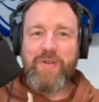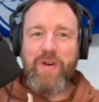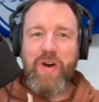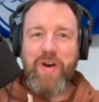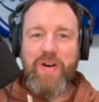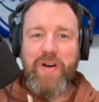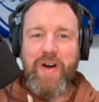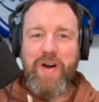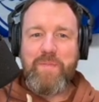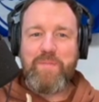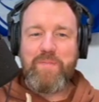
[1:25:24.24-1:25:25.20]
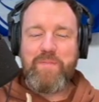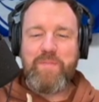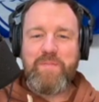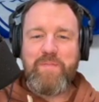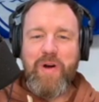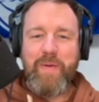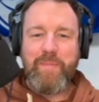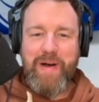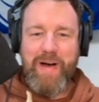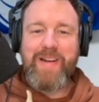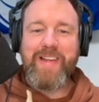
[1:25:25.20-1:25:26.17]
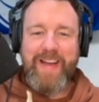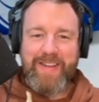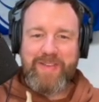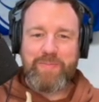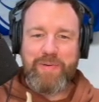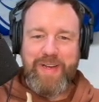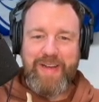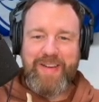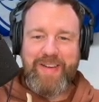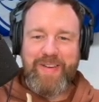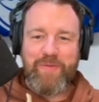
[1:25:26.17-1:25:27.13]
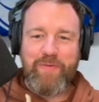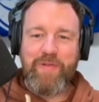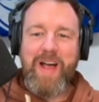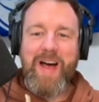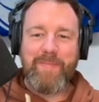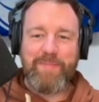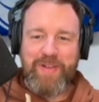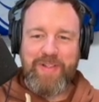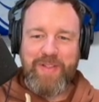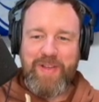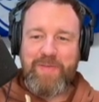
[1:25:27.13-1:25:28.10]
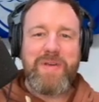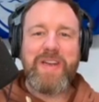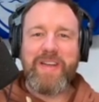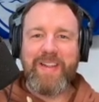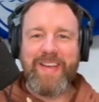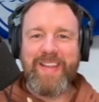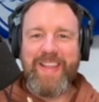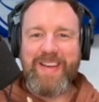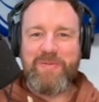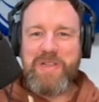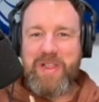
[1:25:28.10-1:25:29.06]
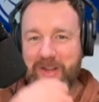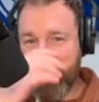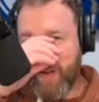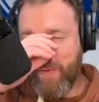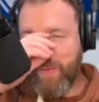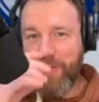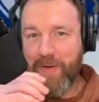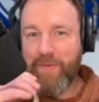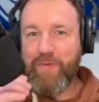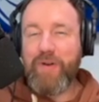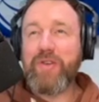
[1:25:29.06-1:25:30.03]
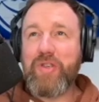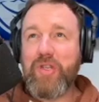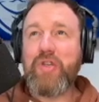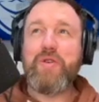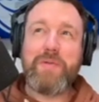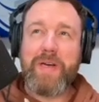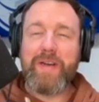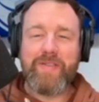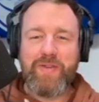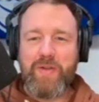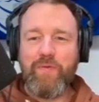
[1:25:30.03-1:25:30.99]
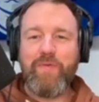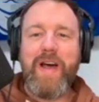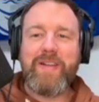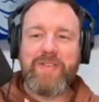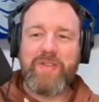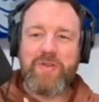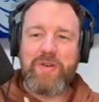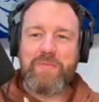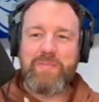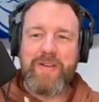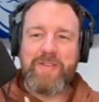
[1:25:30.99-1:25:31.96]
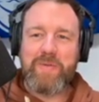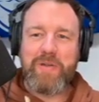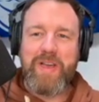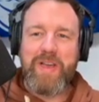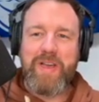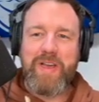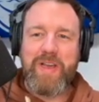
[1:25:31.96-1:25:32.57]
our podcast pick flopped and immediately. Like we lost the first two picks, so the fastest you could possibly exit.